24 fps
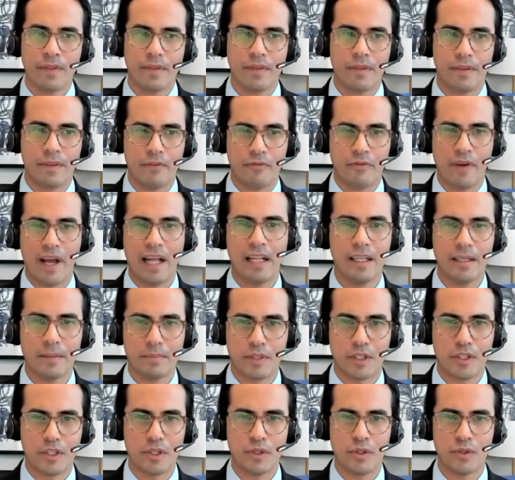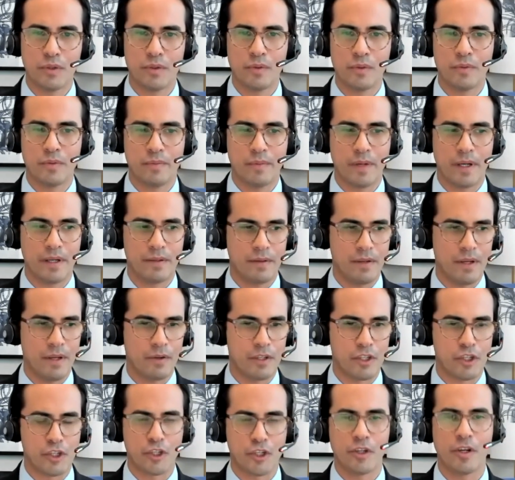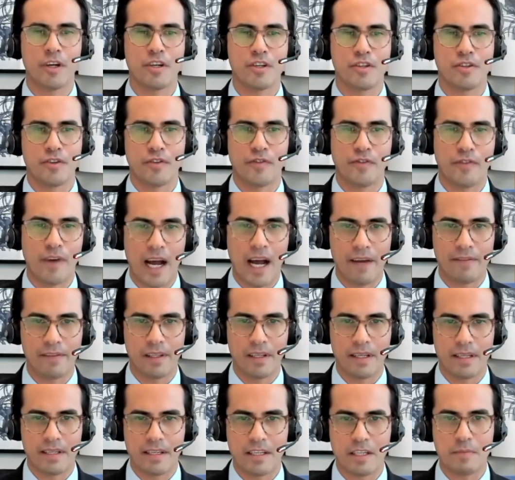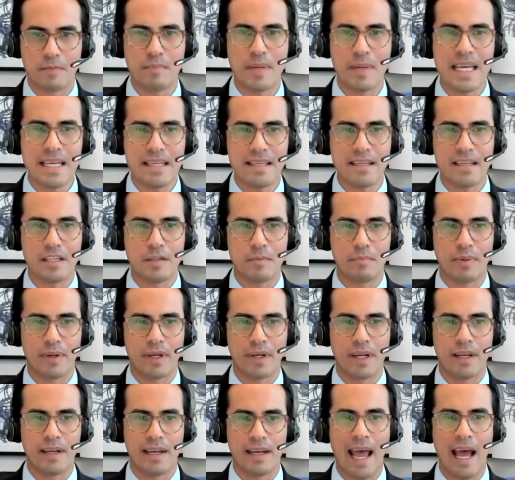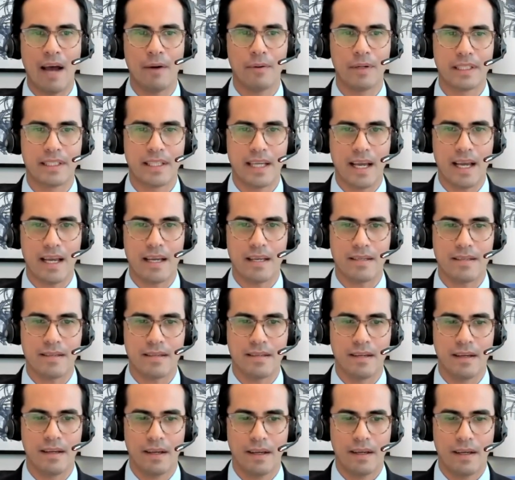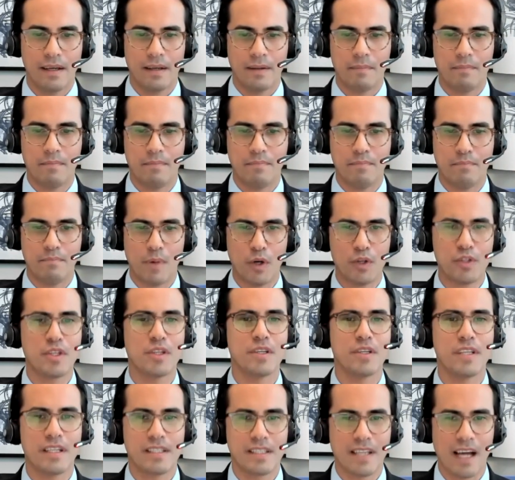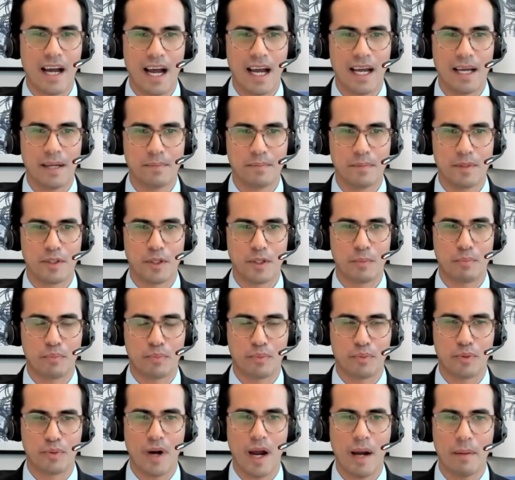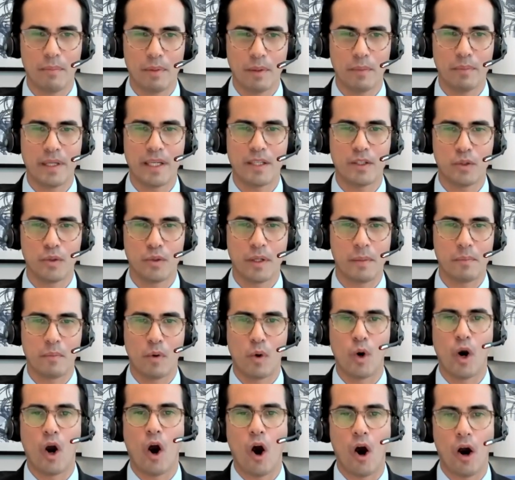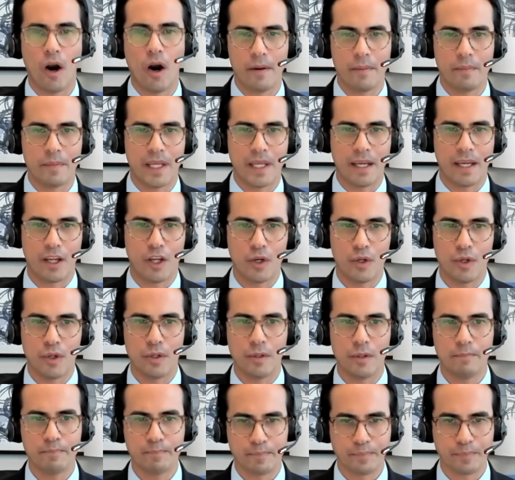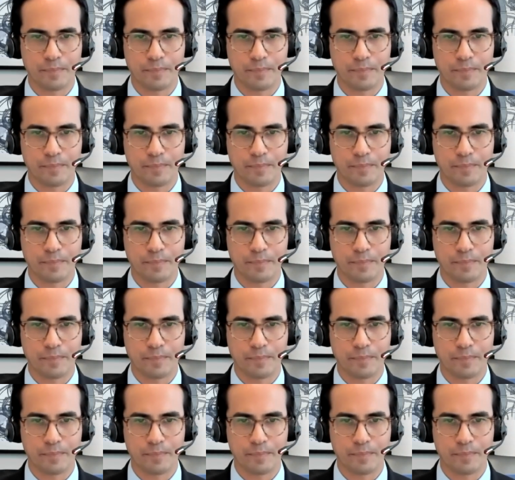developed to ensure our survival as a species. But nowadays, most of the time, they're probably doing more harm than good.